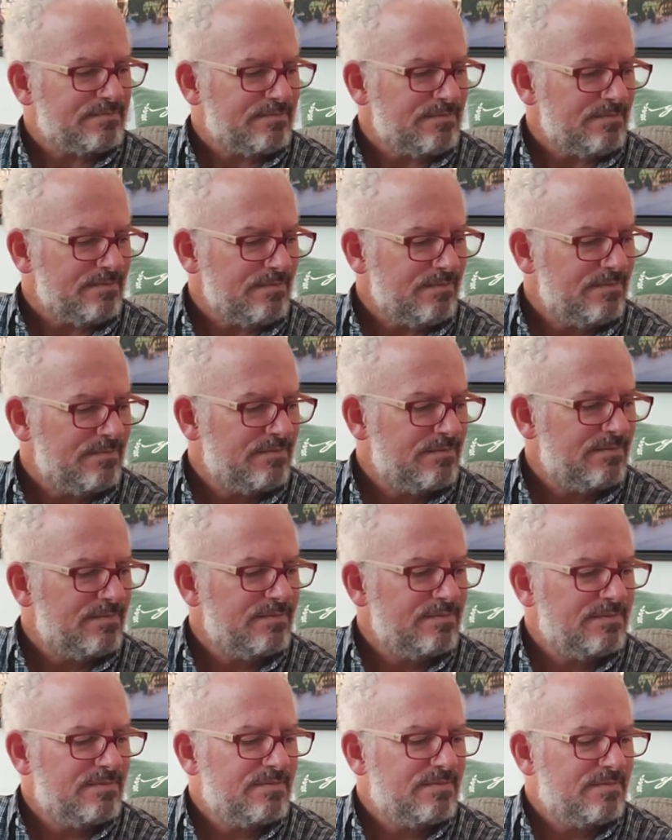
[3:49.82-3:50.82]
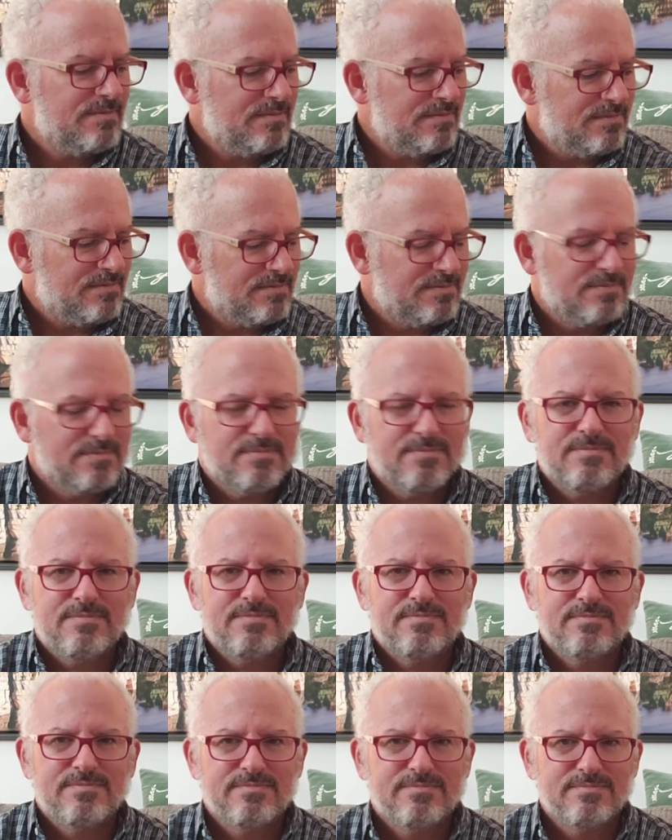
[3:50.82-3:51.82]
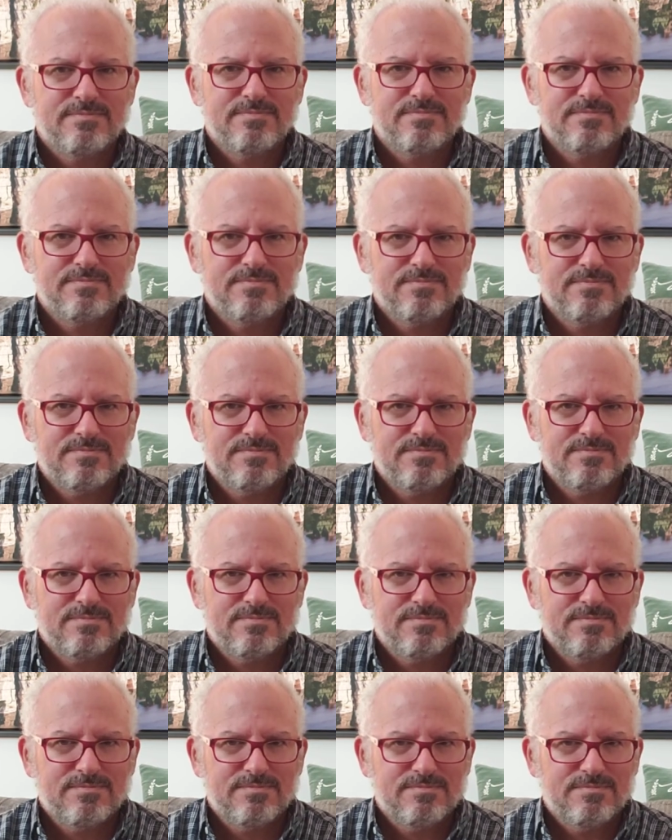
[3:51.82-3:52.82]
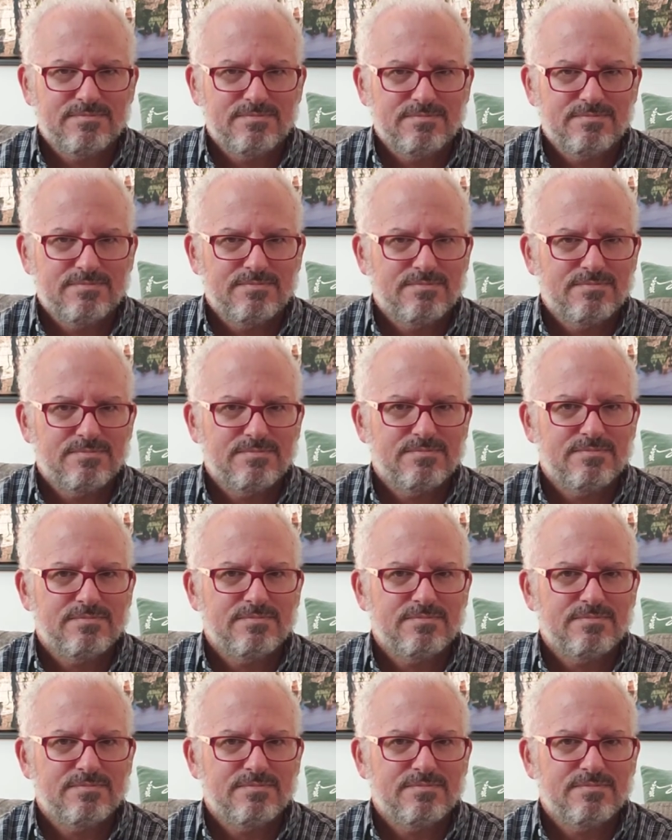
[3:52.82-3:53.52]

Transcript: [no speech]